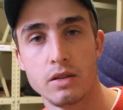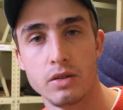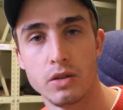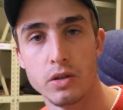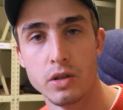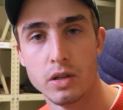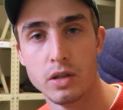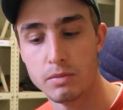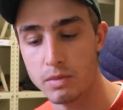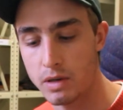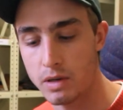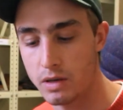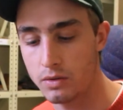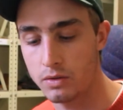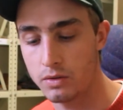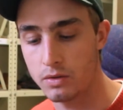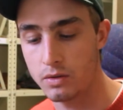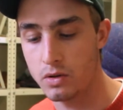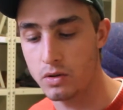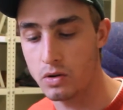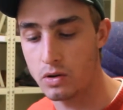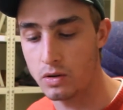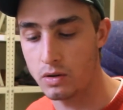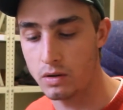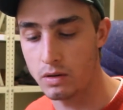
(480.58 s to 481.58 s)
Unimount
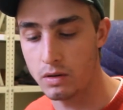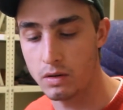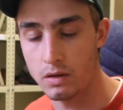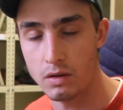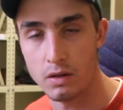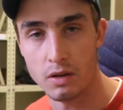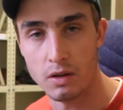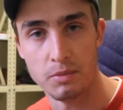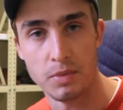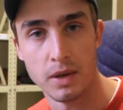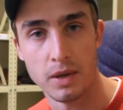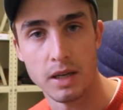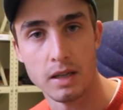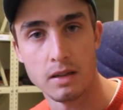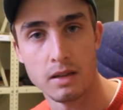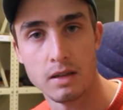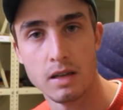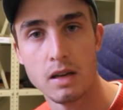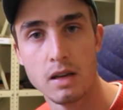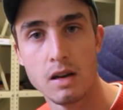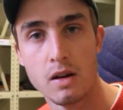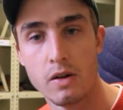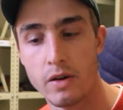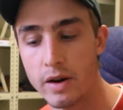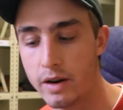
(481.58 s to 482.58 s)
on the
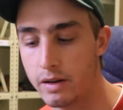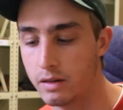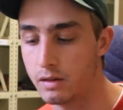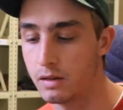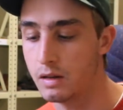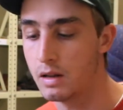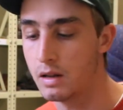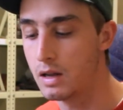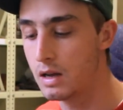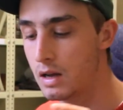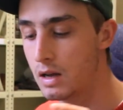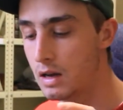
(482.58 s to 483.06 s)
Picatinny rail.